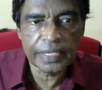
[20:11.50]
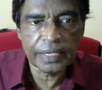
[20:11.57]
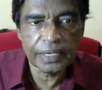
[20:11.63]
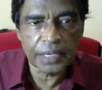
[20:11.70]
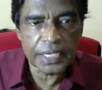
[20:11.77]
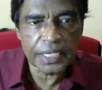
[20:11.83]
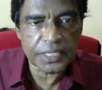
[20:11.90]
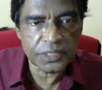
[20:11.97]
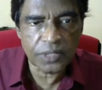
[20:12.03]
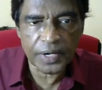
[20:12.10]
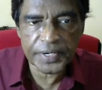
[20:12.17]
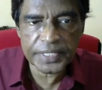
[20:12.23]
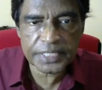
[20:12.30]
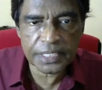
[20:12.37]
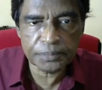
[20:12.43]
It's not
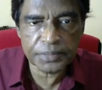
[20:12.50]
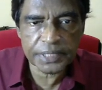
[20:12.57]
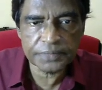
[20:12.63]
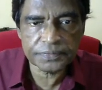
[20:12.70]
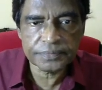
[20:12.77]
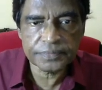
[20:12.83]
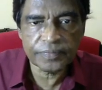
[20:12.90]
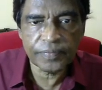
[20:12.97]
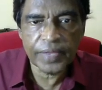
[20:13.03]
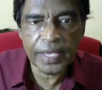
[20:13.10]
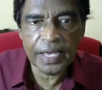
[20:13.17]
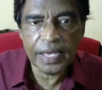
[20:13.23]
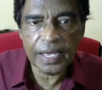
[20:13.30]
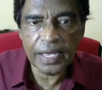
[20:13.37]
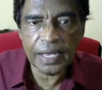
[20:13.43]
descriptive.
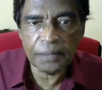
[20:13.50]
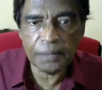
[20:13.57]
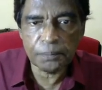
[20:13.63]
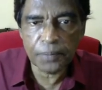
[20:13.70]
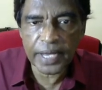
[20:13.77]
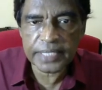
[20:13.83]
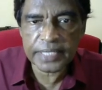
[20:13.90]
Apply